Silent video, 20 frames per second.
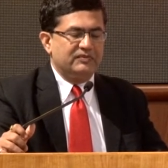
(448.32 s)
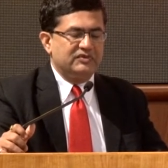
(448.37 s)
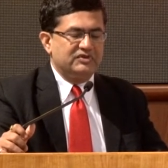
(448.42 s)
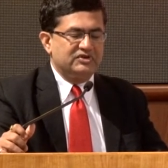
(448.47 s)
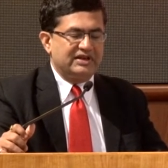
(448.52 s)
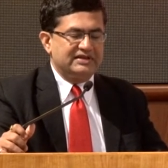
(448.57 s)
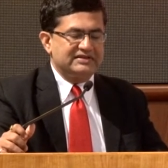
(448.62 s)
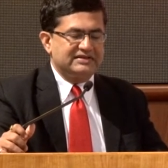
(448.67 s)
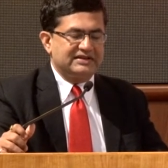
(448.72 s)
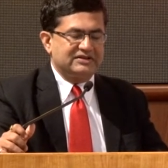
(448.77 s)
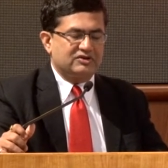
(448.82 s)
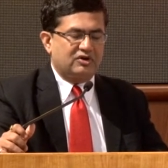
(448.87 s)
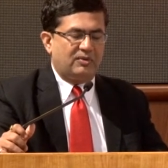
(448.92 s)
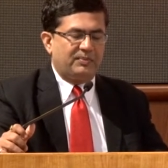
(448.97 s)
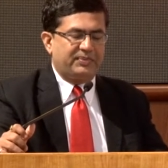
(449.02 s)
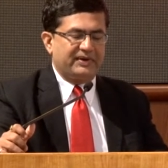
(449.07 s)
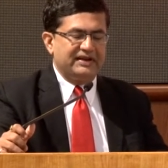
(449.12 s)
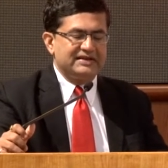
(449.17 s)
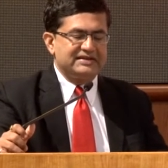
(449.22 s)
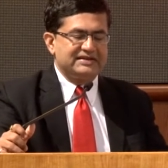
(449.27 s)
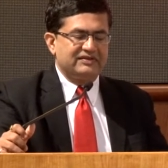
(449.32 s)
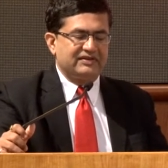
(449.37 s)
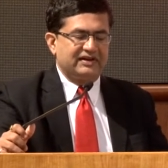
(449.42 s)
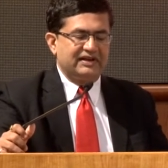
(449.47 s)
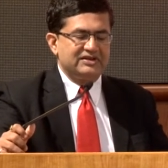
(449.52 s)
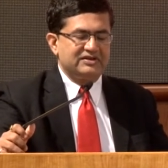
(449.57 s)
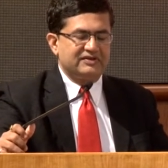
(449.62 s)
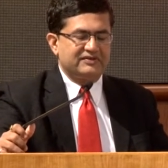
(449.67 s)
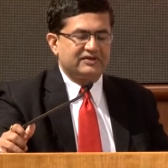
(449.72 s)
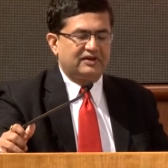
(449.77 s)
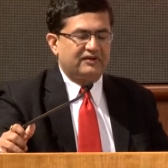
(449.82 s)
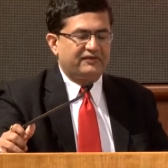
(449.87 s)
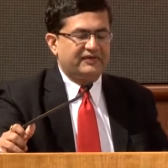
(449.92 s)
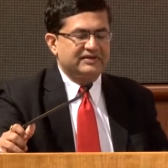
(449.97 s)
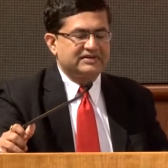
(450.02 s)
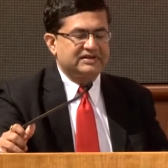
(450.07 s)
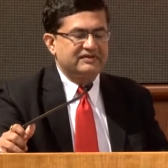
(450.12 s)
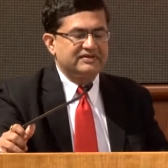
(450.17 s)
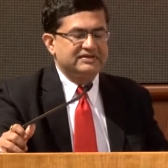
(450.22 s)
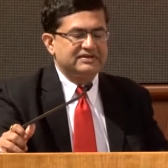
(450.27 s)
Zensar's comprehensive range of software
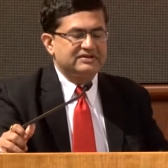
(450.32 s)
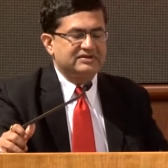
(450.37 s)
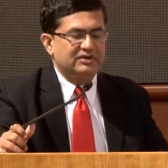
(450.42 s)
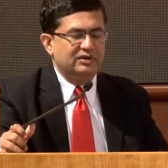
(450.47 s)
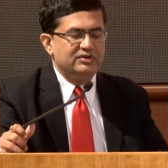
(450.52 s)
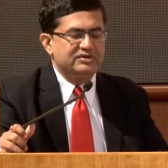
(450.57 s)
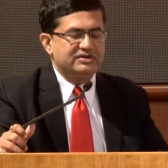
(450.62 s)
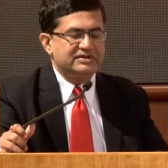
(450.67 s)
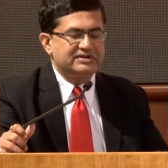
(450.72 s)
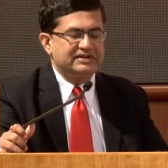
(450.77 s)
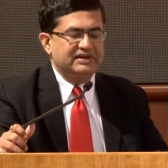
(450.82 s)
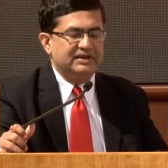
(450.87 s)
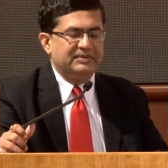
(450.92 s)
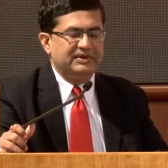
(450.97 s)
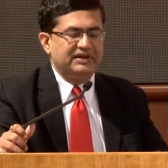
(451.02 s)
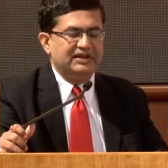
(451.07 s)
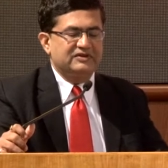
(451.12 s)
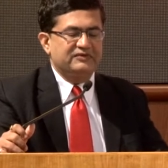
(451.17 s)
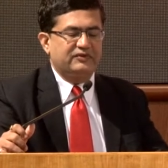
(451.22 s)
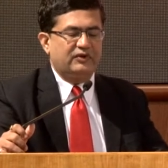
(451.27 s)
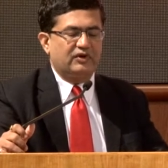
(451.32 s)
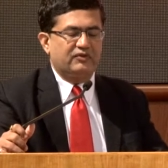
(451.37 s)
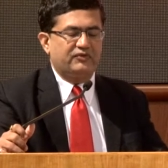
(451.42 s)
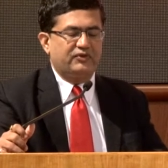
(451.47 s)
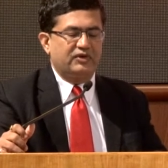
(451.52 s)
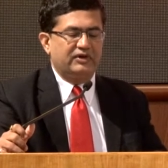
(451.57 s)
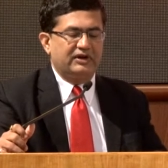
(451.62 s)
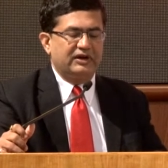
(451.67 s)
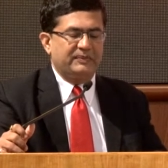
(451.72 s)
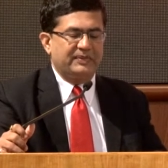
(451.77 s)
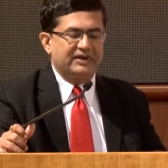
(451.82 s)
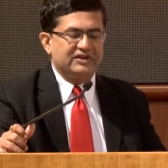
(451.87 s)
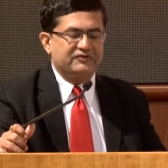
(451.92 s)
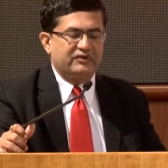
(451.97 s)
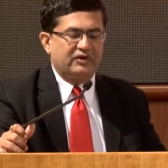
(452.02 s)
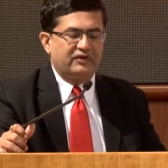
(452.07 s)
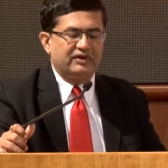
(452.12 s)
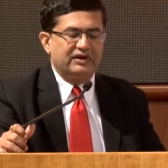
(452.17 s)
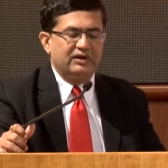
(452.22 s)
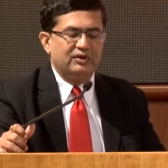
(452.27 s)
services and solutions enable its 400 plus
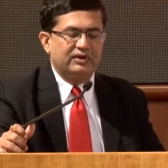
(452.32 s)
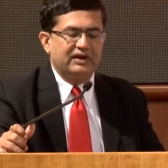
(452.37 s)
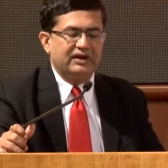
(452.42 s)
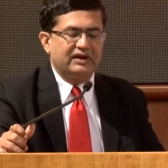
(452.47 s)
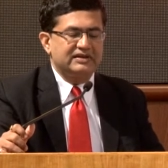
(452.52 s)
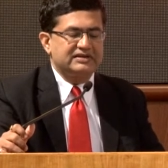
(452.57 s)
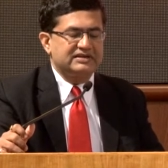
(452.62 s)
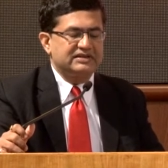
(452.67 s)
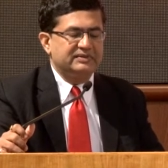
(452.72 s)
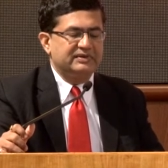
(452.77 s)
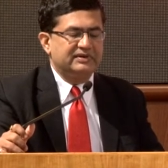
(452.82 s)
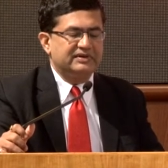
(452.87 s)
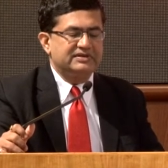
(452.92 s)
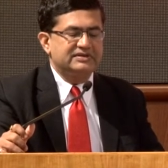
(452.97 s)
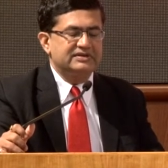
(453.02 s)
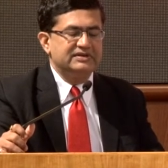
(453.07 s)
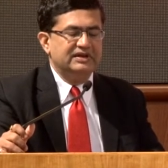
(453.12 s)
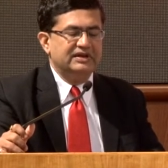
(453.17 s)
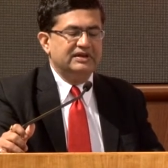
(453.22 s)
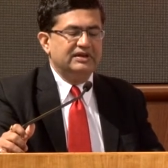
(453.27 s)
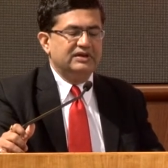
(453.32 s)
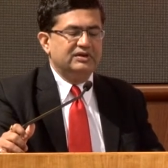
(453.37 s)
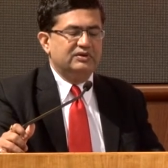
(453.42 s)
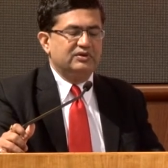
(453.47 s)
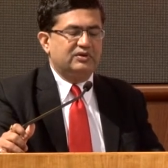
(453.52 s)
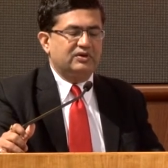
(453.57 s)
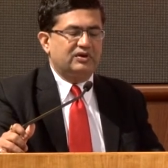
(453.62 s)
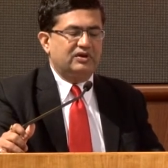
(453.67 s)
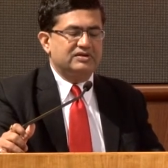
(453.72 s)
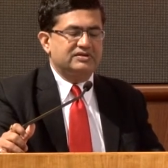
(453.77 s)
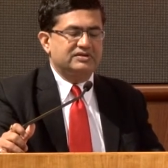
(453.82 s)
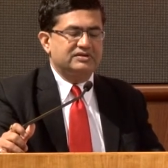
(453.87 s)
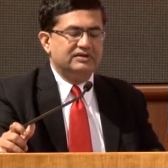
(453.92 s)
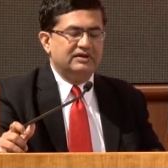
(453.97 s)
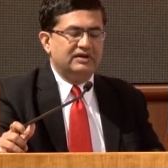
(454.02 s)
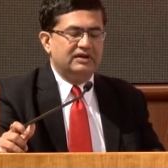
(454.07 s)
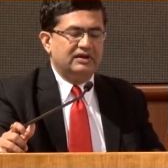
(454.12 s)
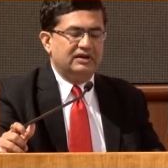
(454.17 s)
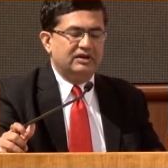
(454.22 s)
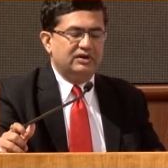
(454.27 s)
forward-looking customers to cross
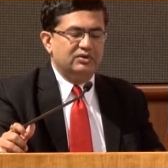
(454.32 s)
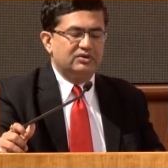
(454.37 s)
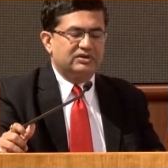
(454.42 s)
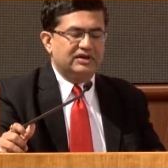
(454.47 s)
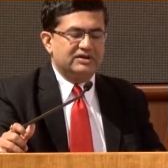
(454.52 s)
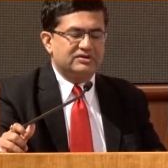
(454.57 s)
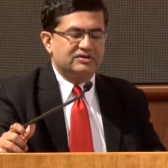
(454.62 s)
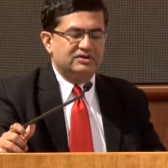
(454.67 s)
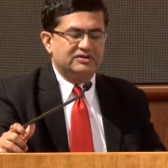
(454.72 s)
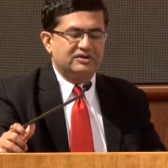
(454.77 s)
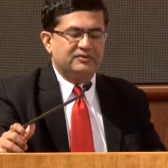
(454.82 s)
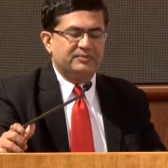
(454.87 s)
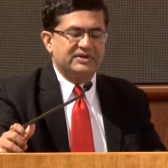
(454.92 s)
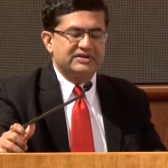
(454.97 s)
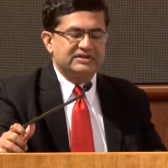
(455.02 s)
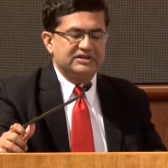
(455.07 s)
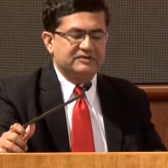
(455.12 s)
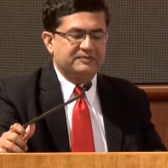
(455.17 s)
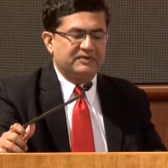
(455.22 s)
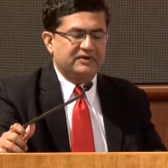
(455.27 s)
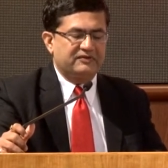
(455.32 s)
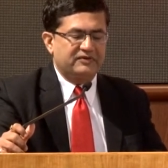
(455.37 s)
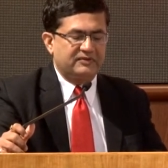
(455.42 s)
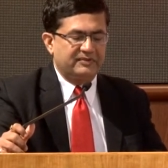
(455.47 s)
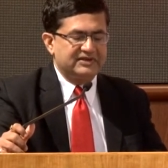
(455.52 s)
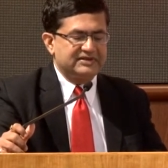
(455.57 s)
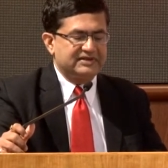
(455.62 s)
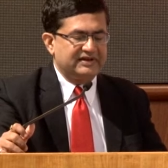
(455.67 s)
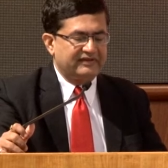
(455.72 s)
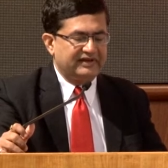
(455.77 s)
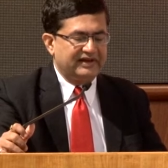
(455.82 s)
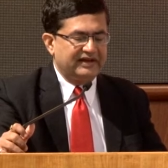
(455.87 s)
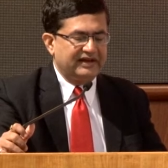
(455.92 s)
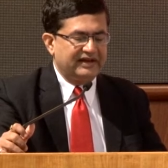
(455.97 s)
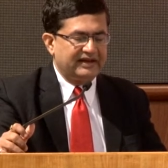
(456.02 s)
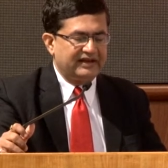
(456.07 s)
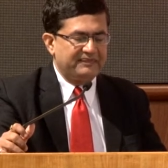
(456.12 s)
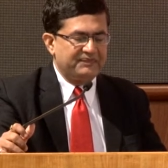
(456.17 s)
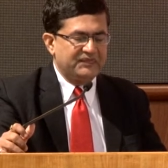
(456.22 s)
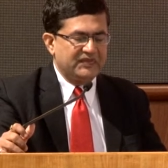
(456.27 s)
new thresholds of business performance every
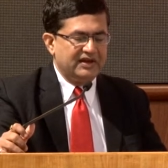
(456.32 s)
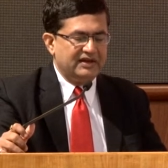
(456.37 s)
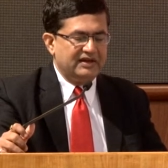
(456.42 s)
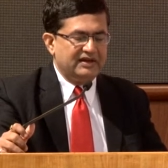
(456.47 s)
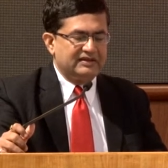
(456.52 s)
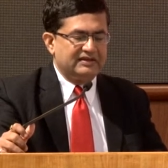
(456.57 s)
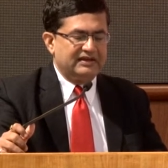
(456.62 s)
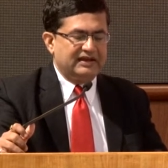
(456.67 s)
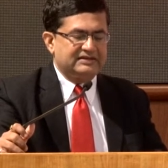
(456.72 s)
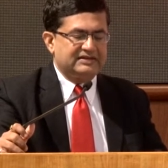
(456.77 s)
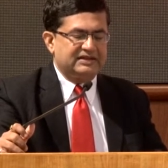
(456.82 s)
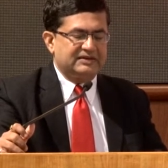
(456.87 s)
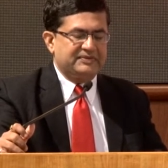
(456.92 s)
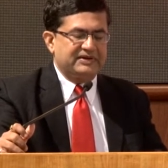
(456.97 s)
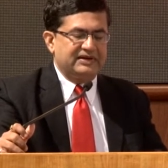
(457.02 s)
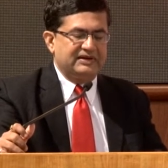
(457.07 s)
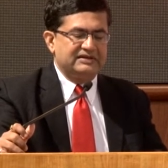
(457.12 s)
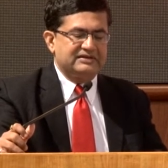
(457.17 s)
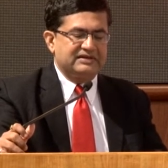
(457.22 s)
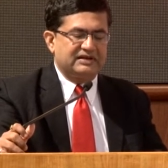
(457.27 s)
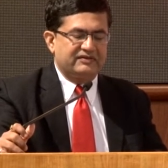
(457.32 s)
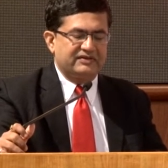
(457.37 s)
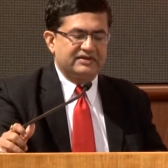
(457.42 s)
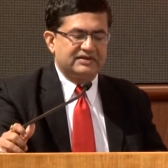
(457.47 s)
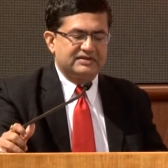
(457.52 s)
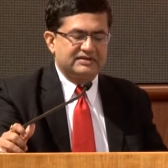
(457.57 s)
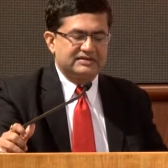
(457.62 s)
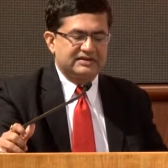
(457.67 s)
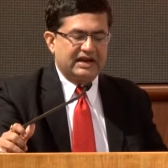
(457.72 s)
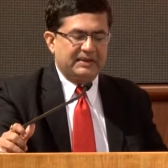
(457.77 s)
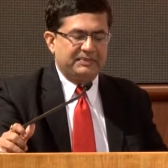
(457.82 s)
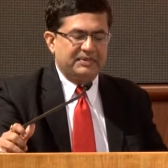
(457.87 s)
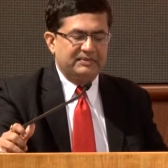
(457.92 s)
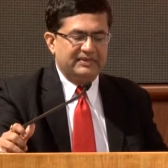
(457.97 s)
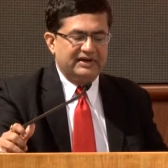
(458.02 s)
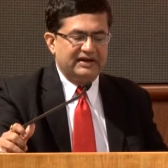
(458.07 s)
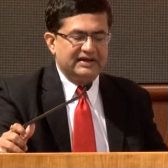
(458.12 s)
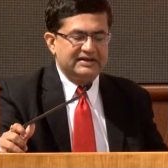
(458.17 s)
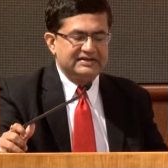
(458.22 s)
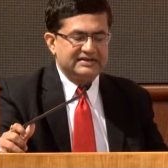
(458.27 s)
day. The exceptional service
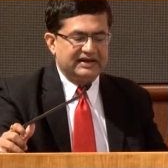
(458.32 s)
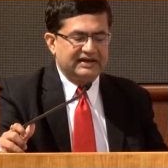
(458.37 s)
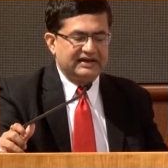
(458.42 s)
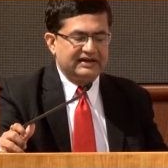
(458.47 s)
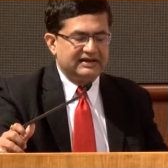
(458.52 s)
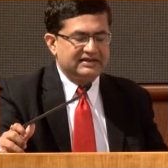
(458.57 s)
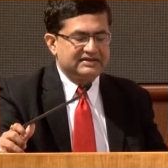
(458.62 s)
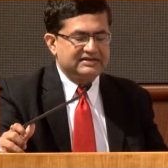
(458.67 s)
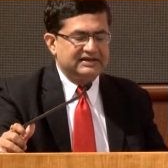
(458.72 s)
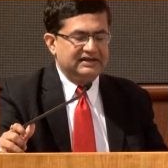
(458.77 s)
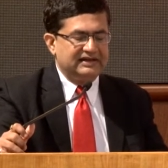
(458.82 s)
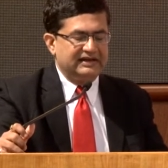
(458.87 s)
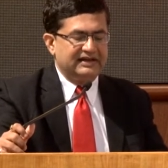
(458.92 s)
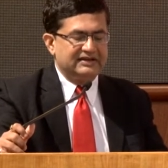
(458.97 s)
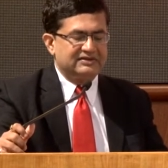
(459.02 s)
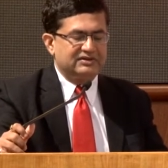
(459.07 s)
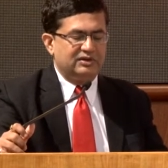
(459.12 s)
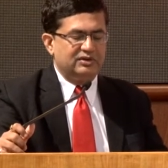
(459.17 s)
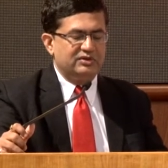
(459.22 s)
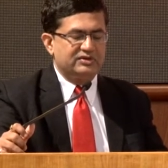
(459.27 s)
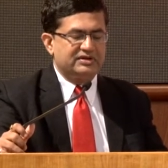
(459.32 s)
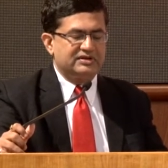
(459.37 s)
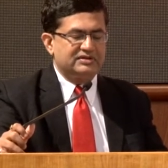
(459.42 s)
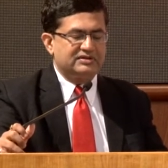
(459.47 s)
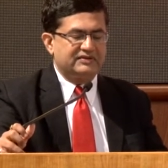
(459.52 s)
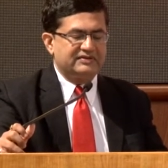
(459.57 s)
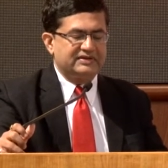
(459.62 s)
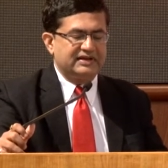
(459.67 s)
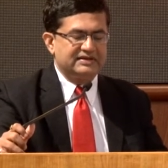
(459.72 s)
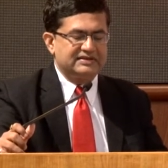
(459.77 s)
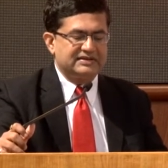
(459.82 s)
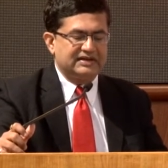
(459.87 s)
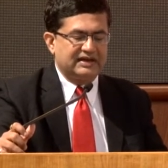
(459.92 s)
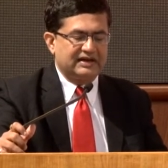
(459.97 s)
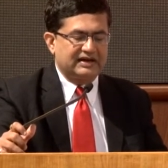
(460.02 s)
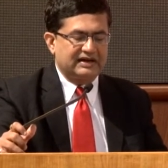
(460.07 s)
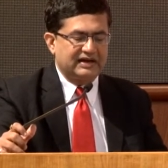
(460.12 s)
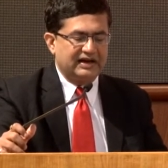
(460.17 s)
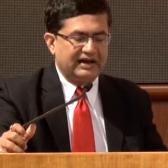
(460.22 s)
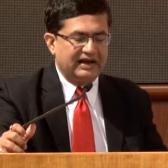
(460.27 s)
capabilities and industry-leading solutions of
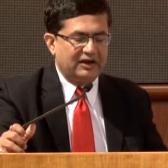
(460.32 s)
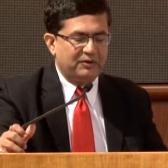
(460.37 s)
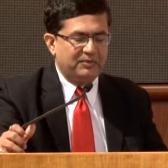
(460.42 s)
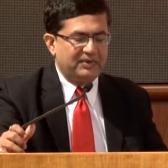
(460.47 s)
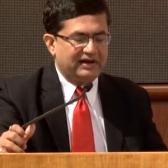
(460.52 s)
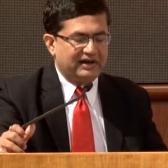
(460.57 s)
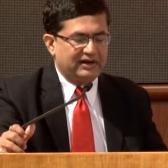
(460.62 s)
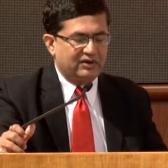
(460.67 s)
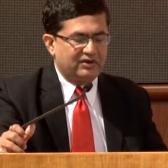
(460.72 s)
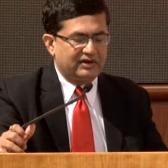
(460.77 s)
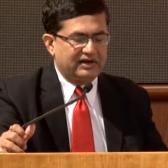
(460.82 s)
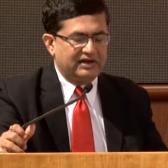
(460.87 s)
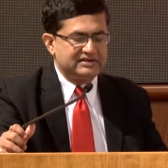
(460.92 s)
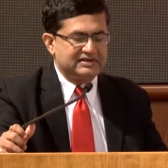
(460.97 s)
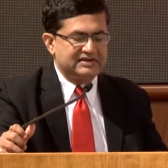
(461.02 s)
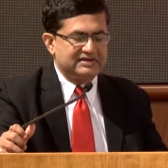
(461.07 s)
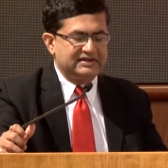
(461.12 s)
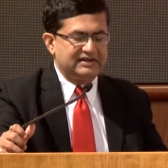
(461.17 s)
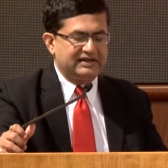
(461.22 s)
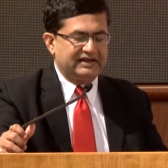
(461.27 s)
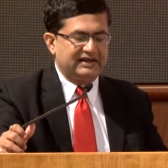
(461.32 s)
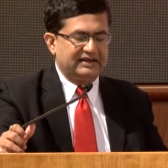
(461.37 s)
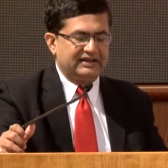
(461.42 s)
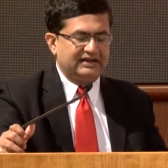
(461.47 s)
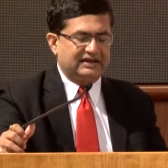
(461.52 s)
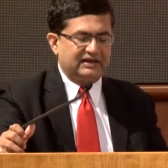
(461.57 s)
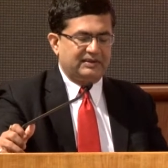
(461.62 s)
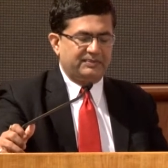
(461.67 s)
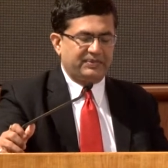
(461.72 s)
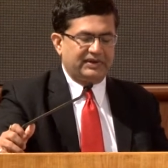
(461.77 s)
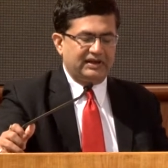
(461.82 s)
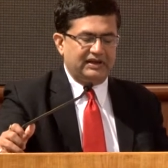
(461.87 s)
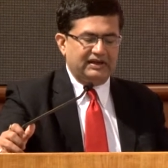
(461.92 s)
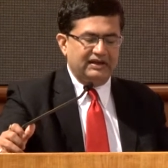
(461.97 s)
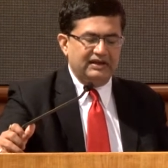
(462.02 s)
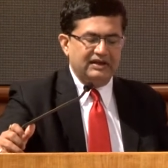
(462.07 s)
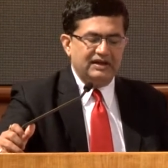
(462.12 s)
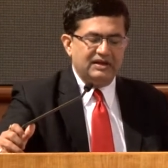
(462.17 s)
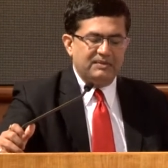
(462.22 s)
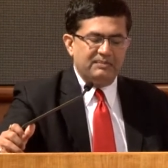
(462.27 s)
Zensar have been recognized, resulting in the company
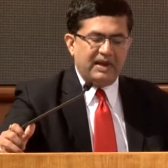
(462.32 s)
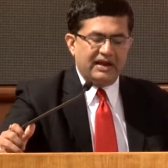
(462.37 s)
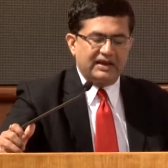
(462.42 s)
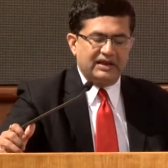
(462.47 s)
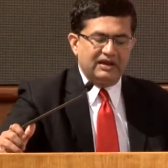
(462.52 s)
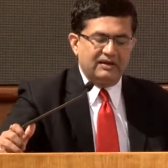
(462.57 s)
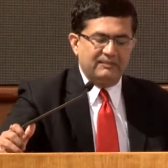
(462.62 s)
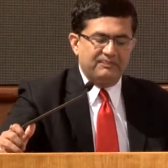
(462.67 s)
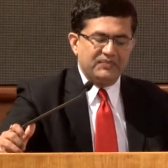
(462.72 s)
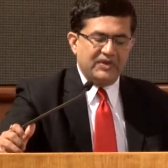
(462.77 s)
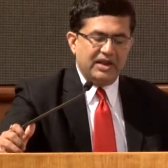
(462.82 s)
bagging